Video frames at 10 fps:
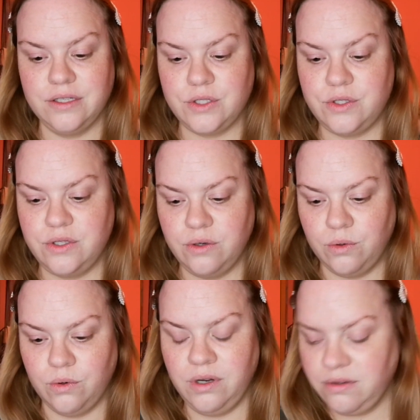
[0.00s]

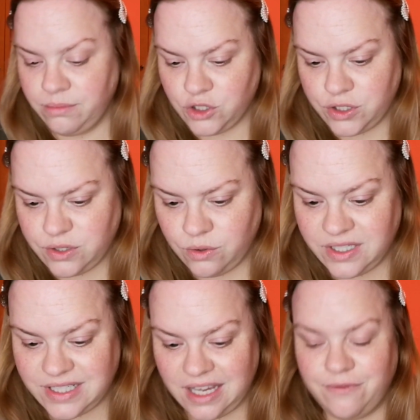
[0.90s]
So we're just going
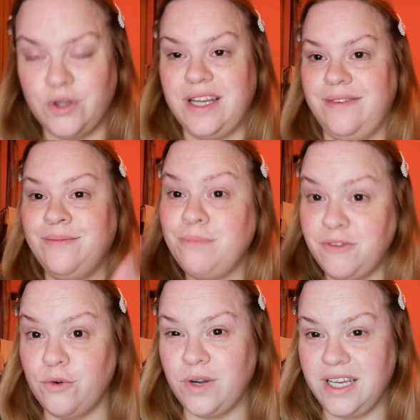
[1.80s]
to dive on it.
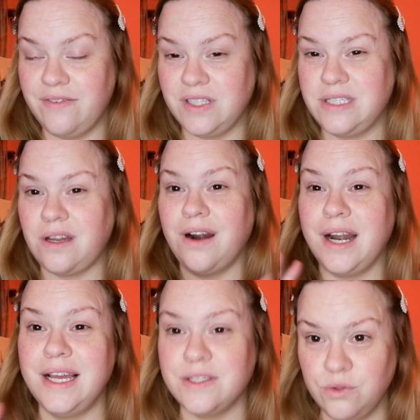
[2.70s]
Before I even
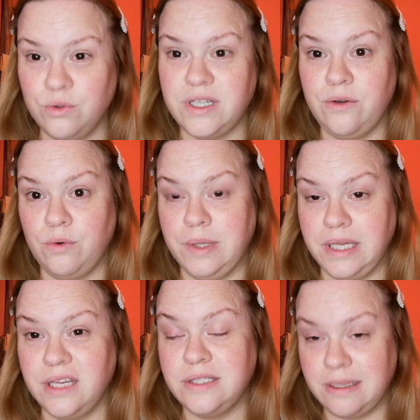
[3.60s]
start, it is no doubt
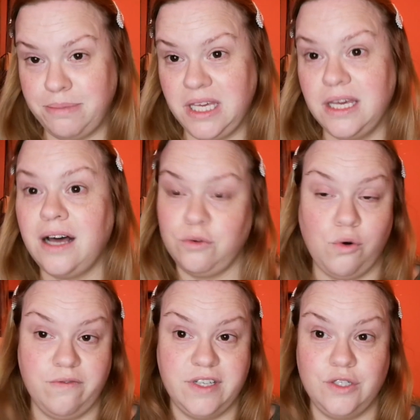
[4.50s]
going to be a
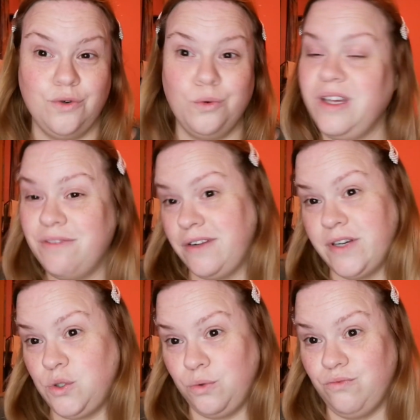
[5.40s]
long video, even if
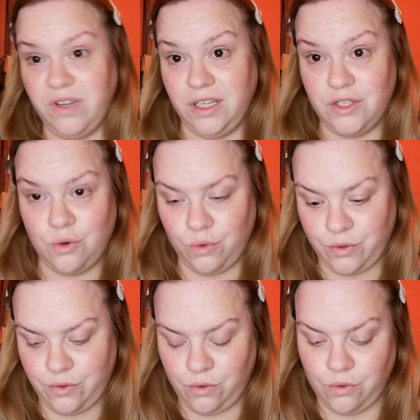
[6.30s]
I don't really
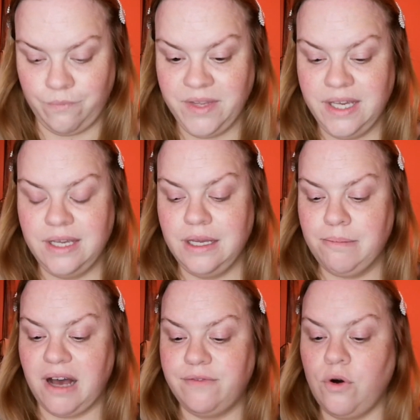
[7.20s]
talk through it all.
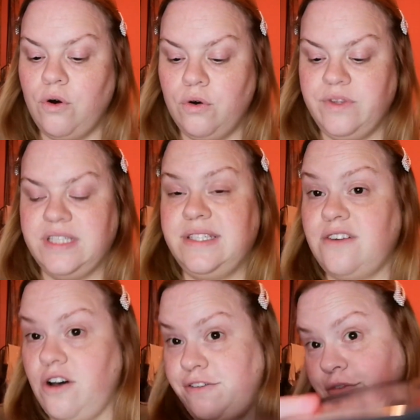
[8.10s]
But I've got all the
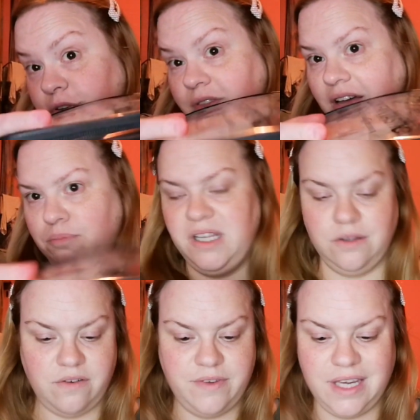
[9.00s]
stuff that I've
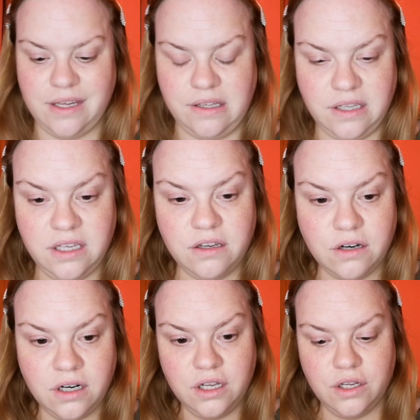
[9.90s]
been loving in
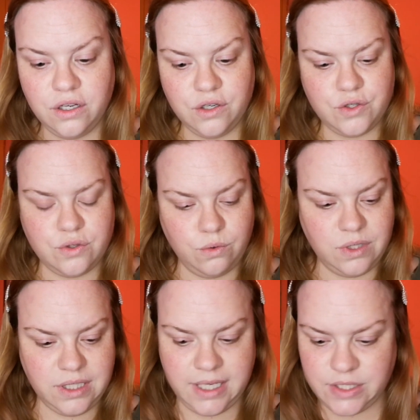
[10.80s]
here, so
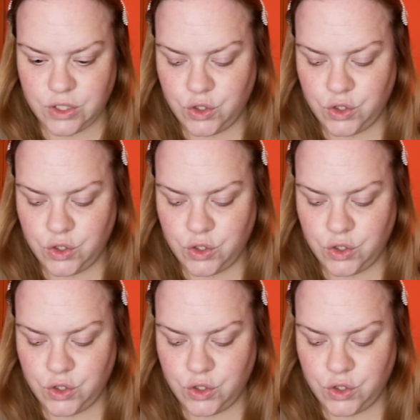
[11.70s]
let's